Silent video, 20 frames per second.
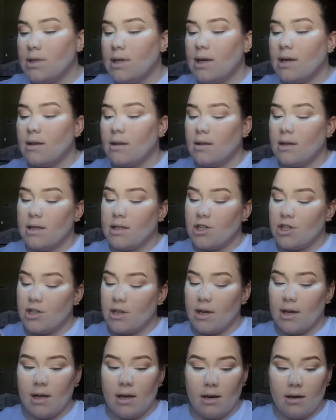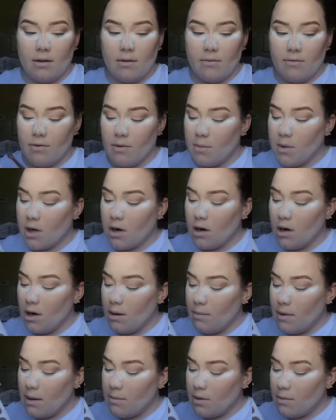take this shade from the Carli
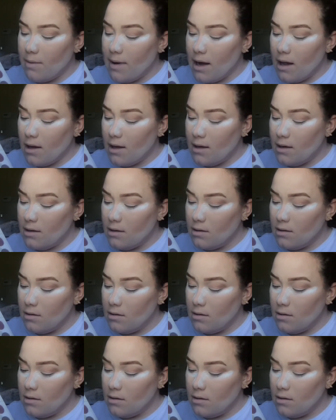Bybel palette.